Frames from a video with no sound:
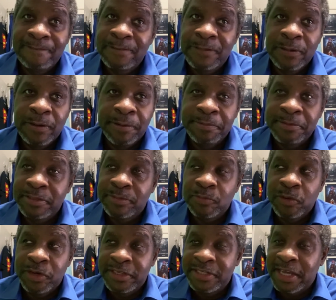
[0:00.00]
So I just
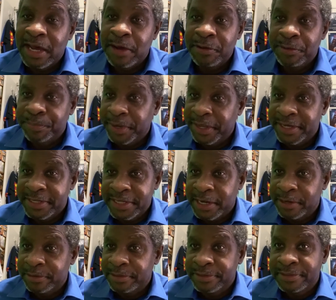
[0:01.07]
want to see how it plays
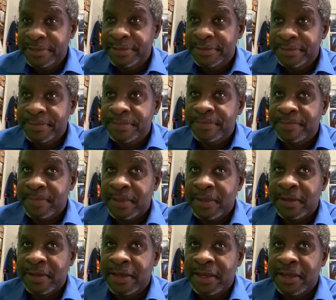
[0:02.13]
out,
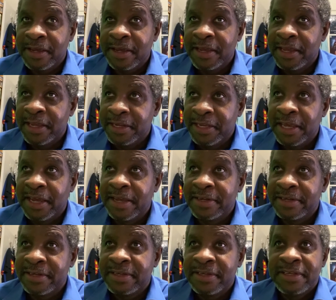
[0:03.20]
okay, in the
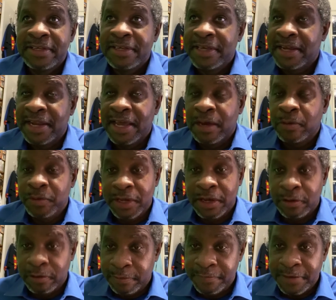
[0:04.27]
end. And now we
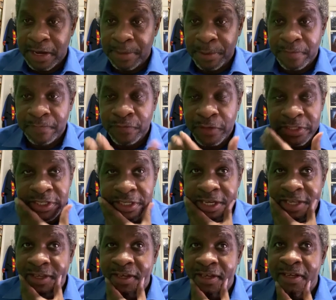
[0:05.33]
oh I forgot about Frenchie
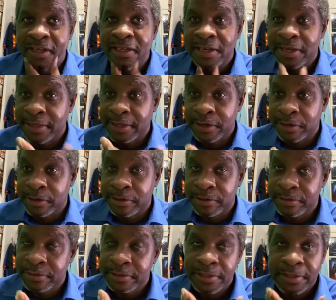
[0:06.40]
and the and the
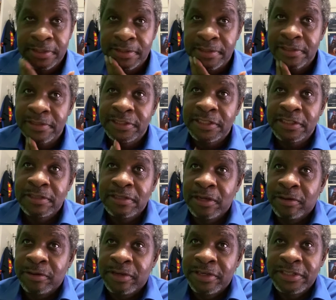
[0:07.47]
girl. She's you
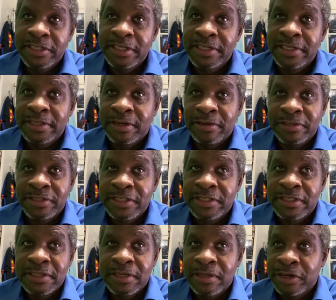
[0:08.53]
know because she you know
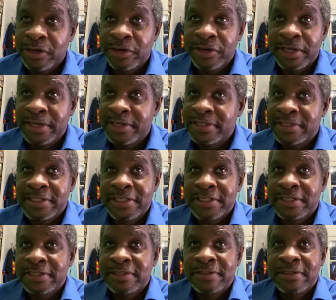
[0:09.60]
she's hurting and
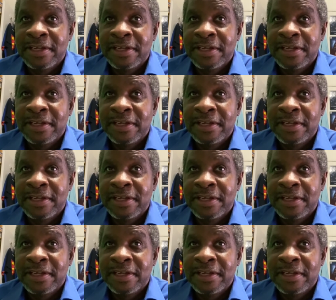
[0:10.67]
she's